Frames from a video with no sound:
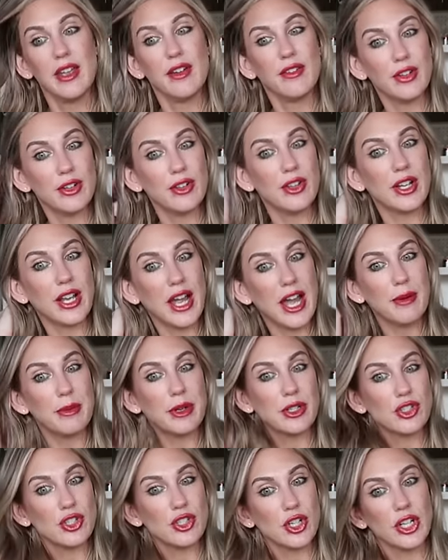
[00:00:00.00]
if you look at how
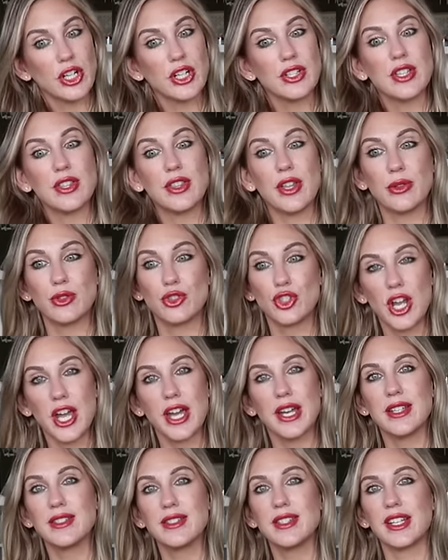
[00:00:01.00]
much sugar is in those
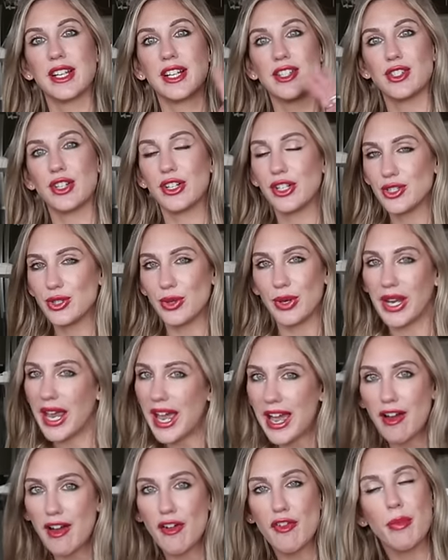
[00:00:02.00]
chais like i started doing
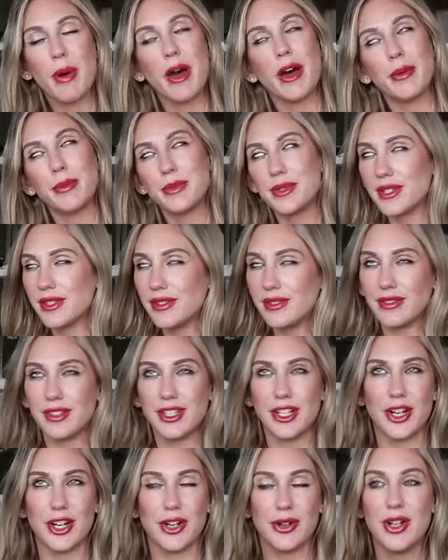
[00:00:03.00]
half pumps and
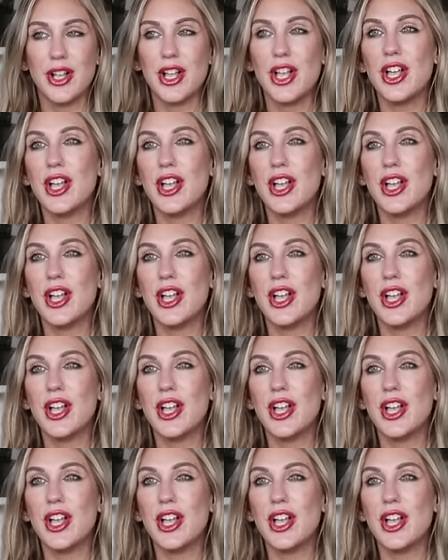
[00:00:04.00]
you know